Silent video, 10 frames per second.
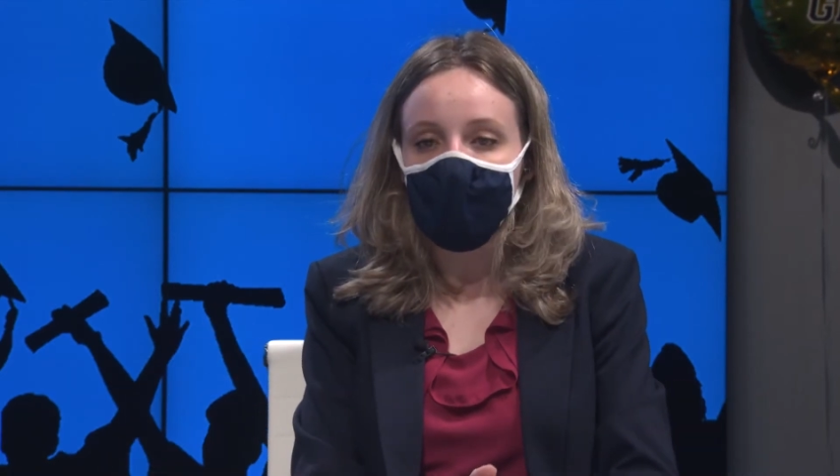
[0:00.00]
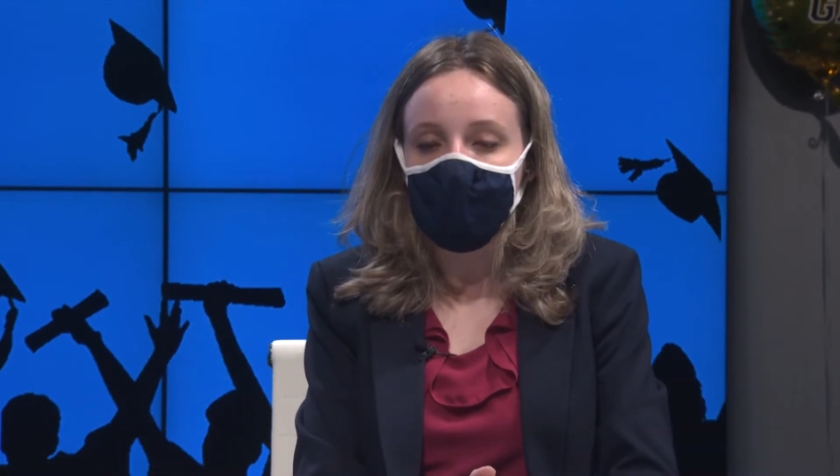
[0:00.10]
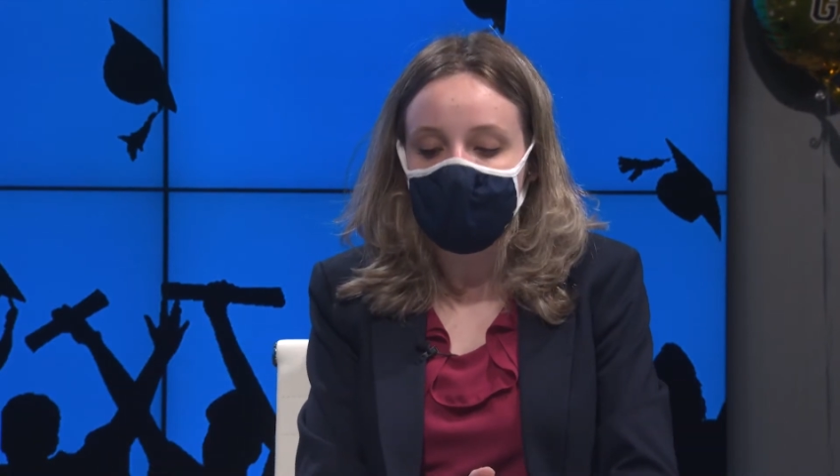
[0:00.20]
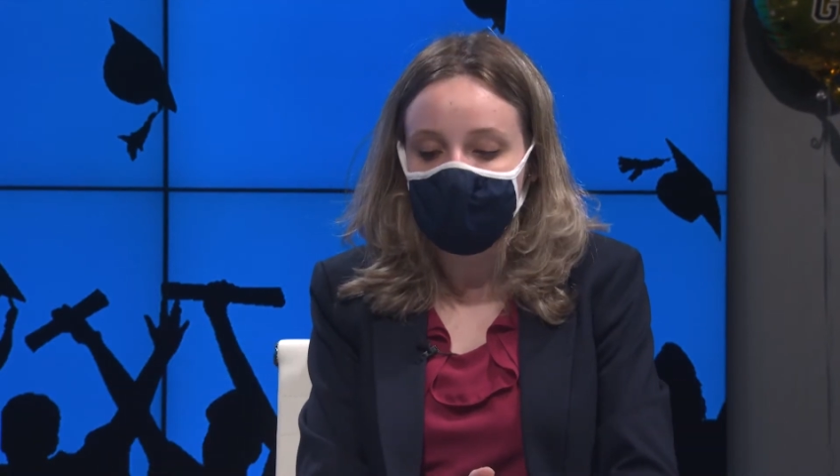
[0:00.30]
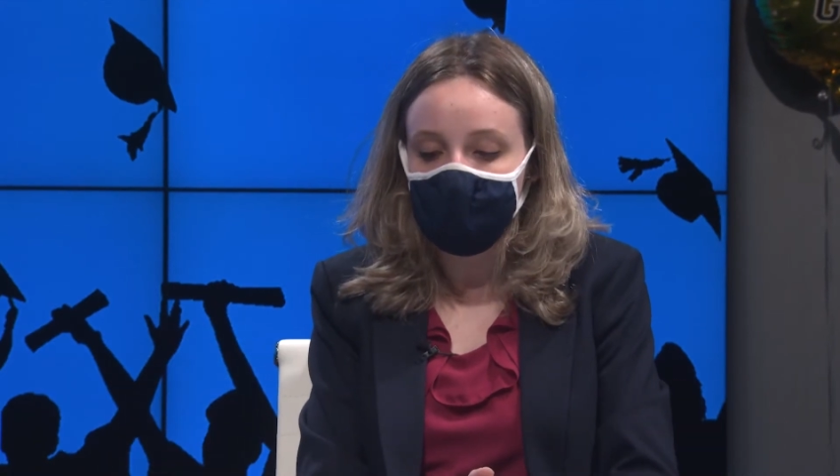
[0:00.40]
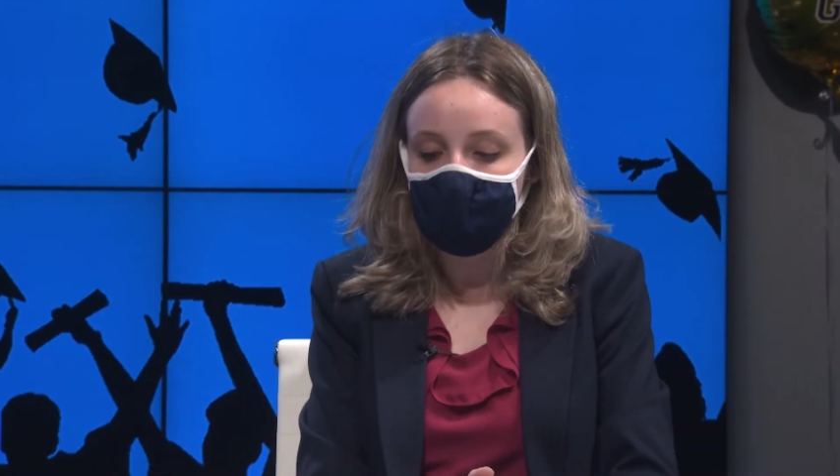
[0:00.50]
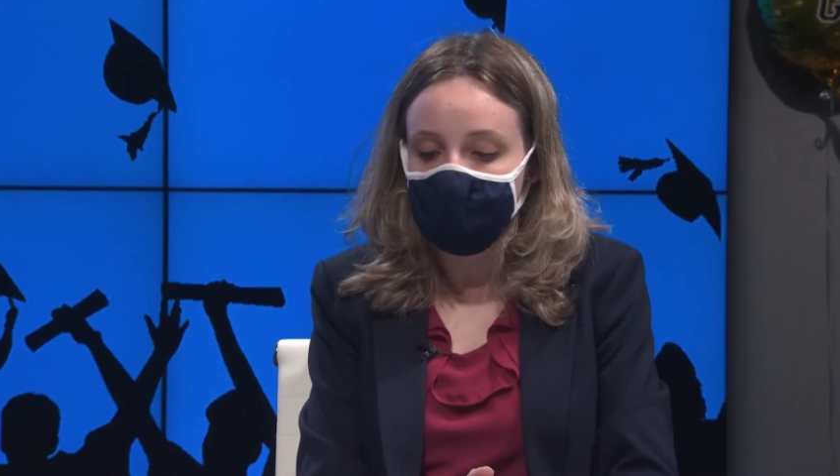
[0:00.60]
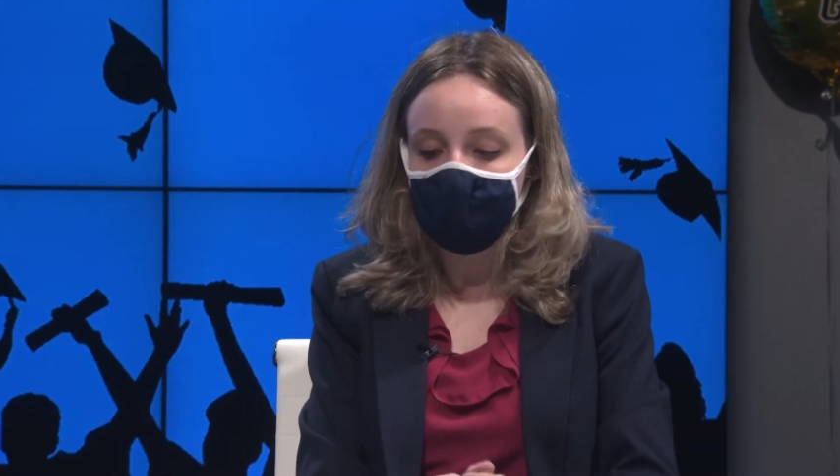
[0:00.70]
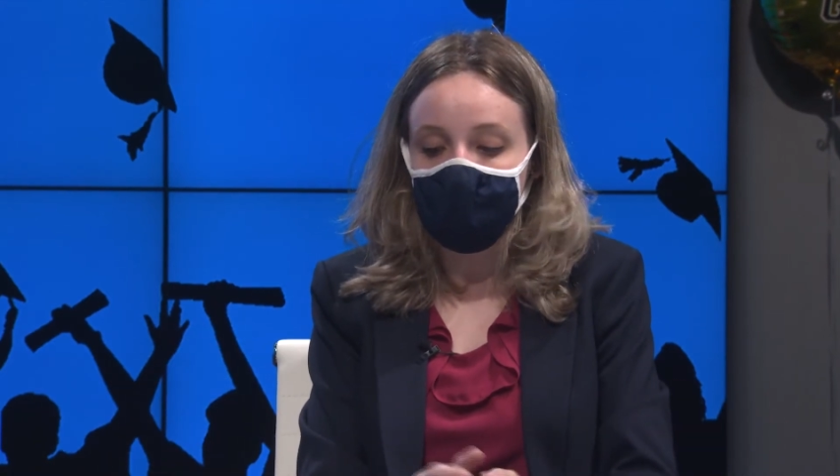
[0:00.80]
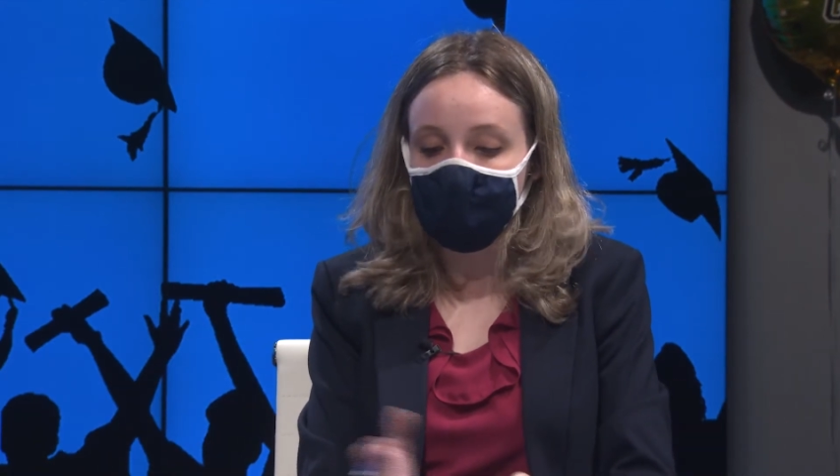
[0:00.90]
he can
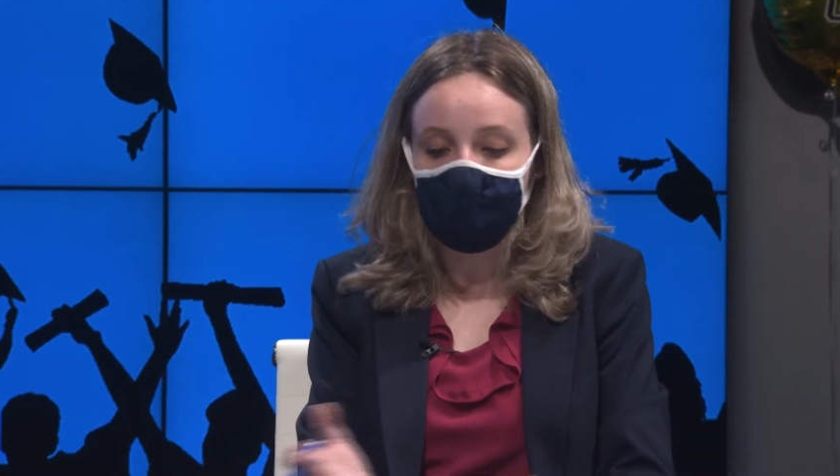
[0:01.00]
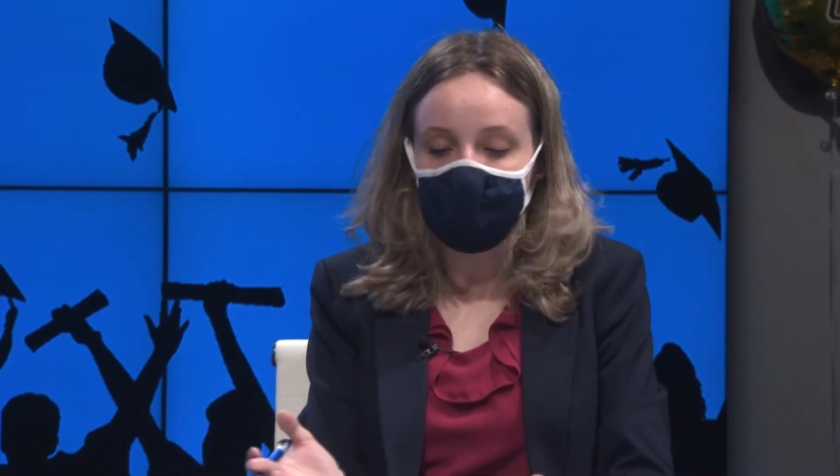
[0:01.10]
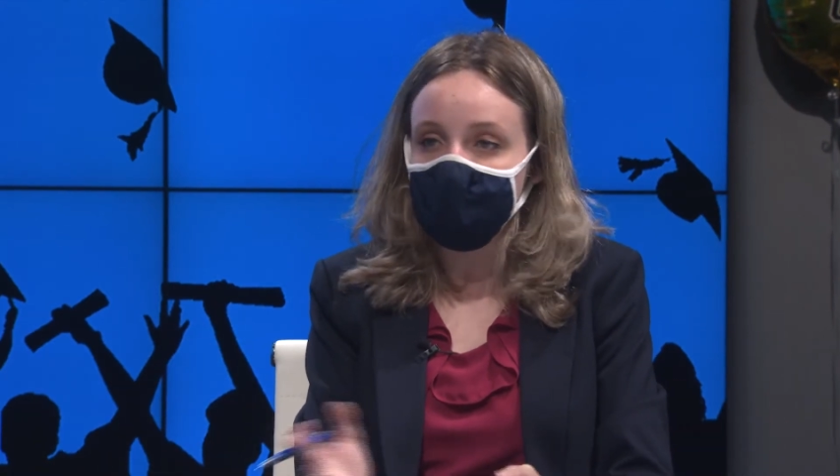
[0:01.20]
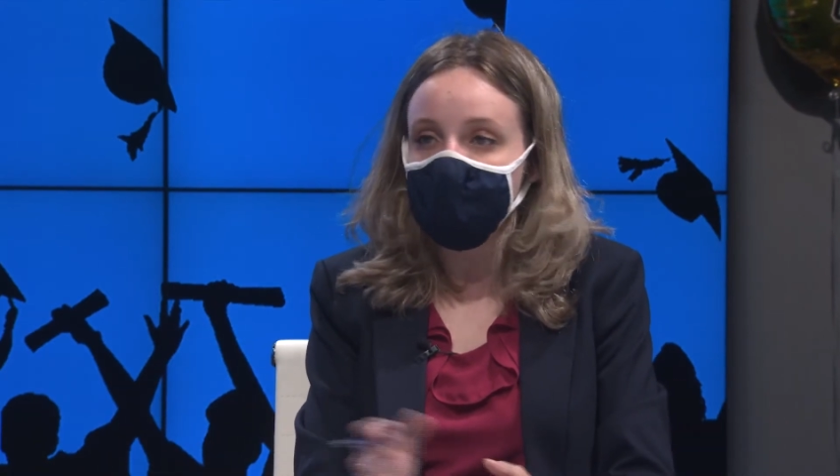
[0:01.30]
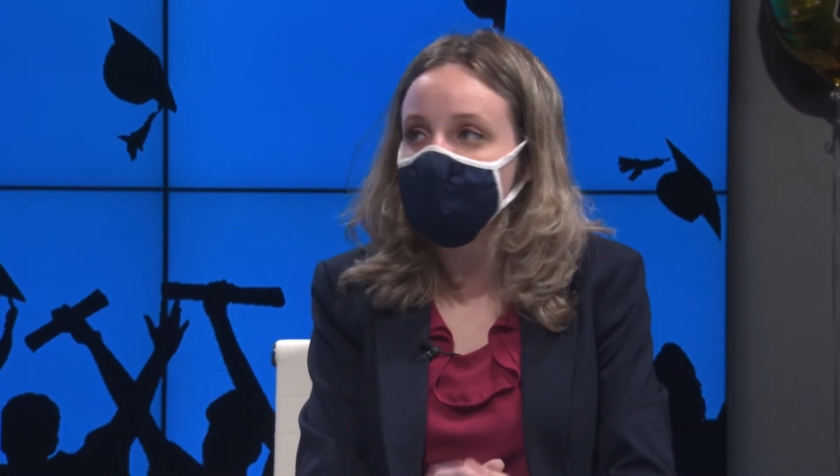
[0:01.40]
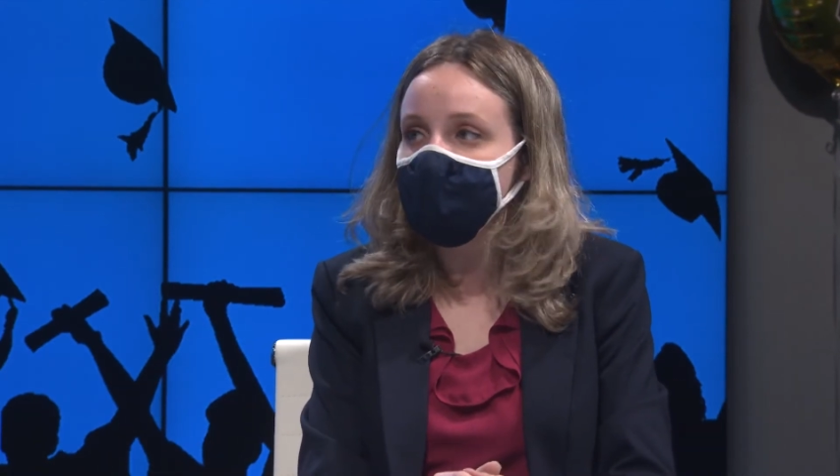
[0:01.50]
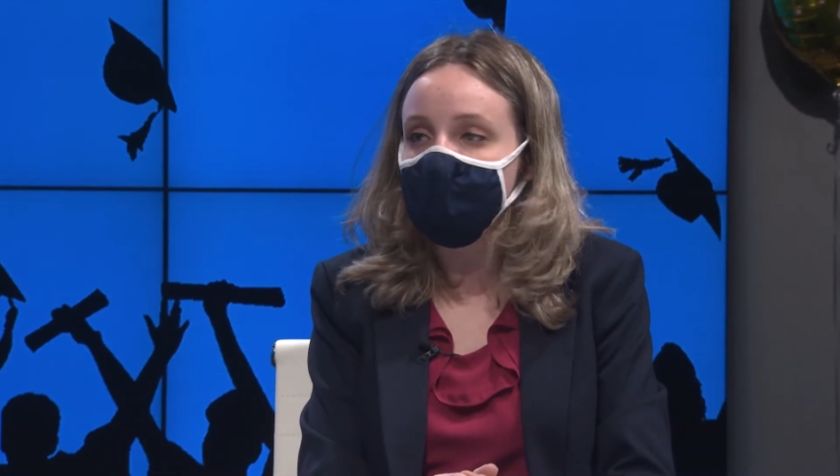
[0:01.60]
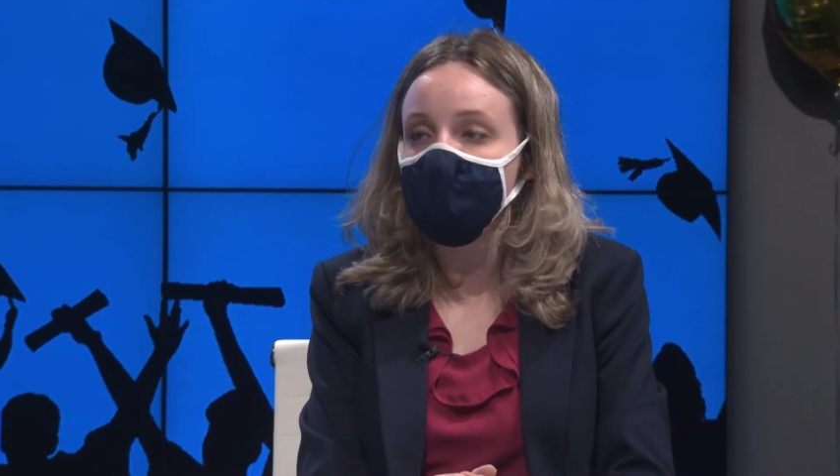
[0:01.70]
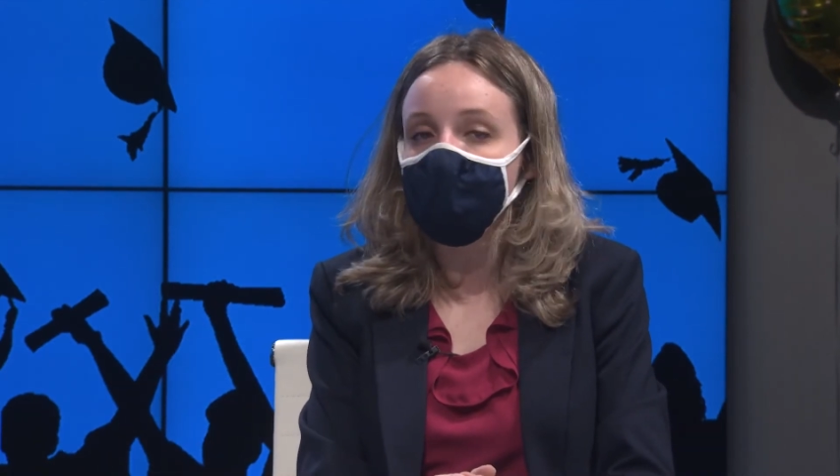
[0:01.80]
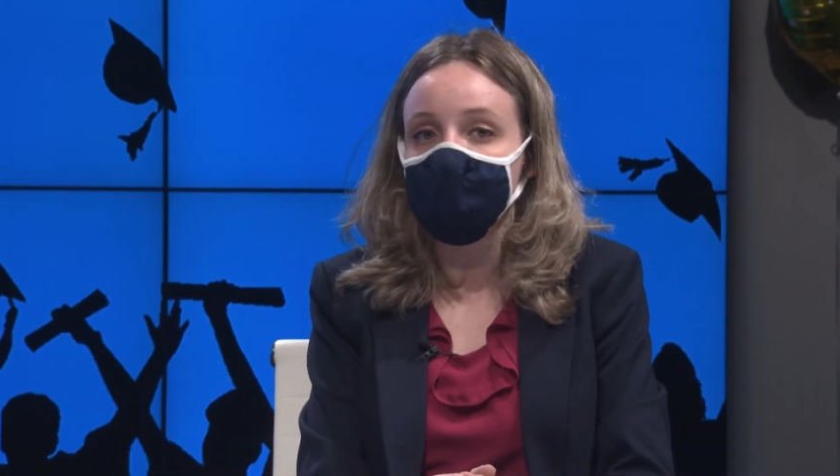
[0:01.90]
really wear out the
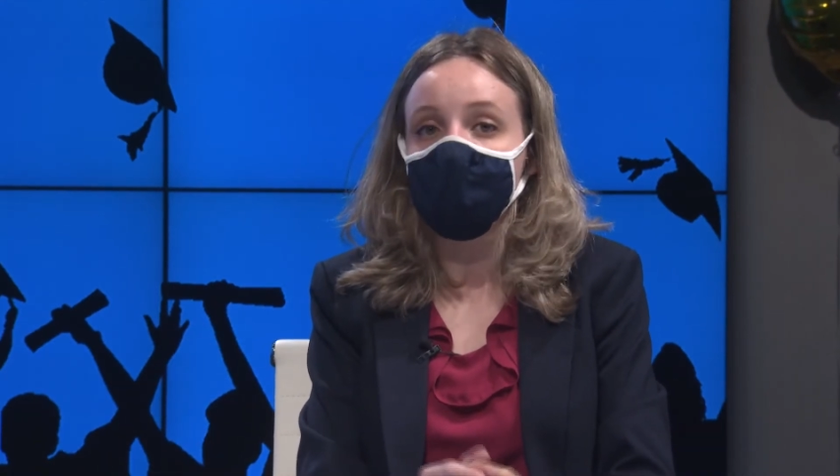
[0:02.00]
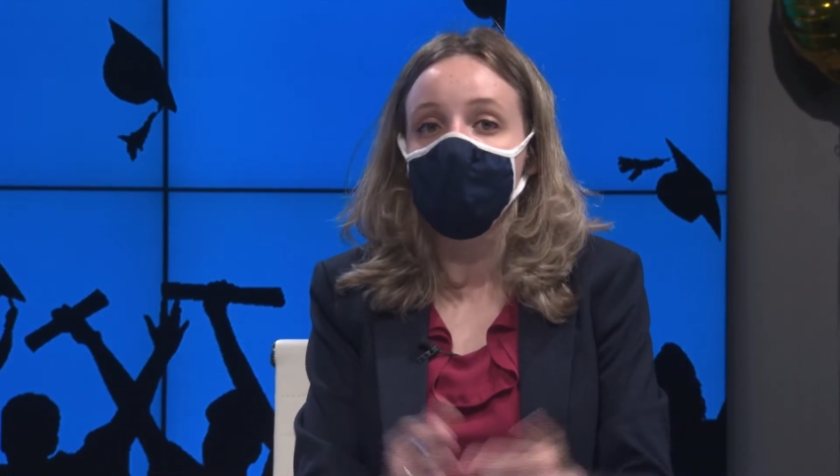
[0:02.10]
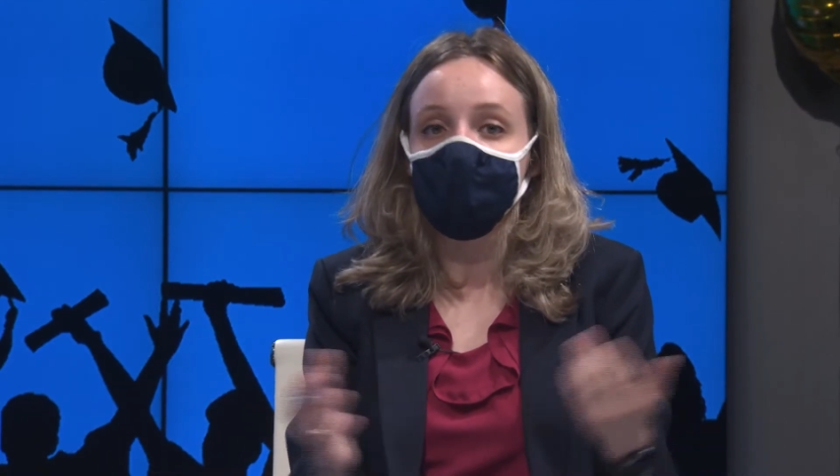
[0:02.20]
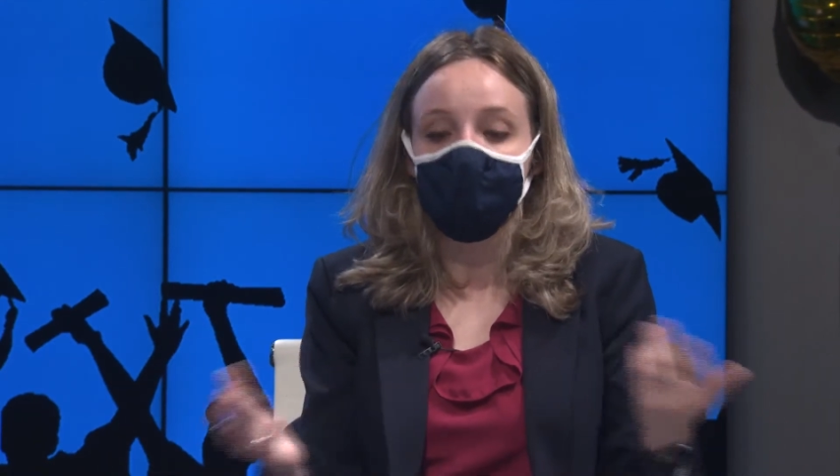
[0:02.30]
outfield with the line